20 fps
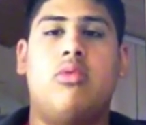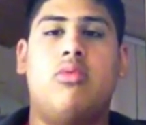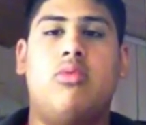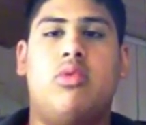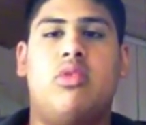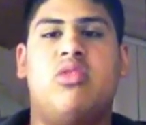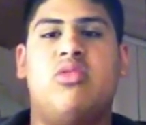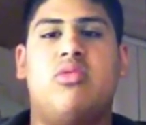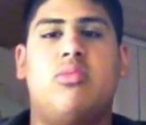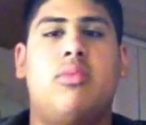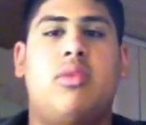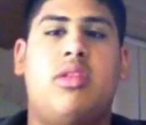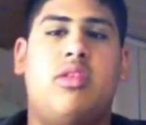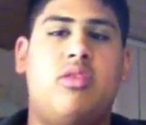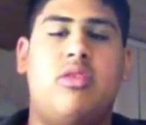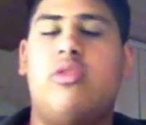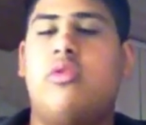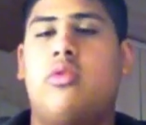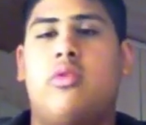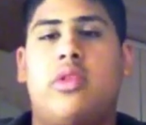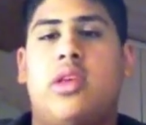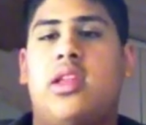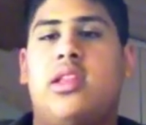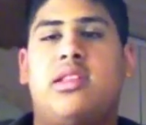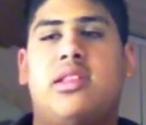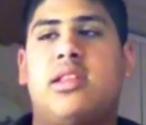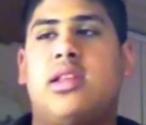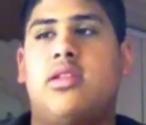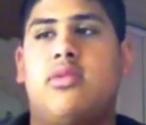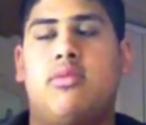which could be sort of the
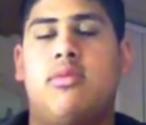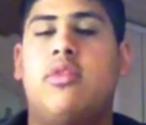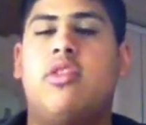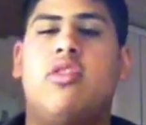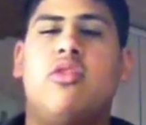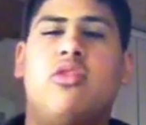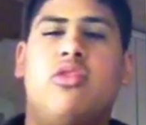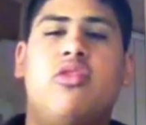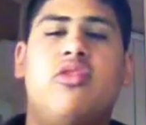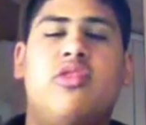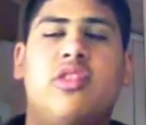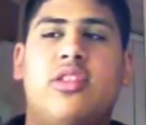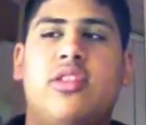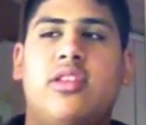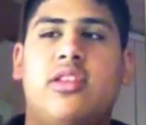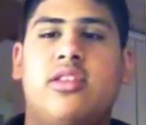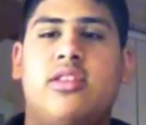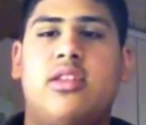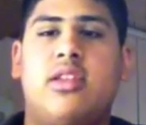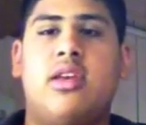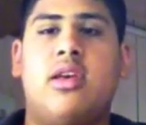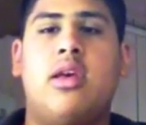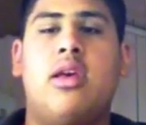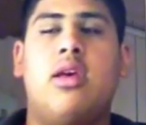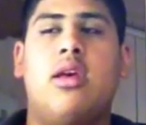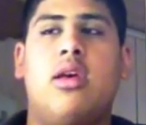internet, which is usually the internet,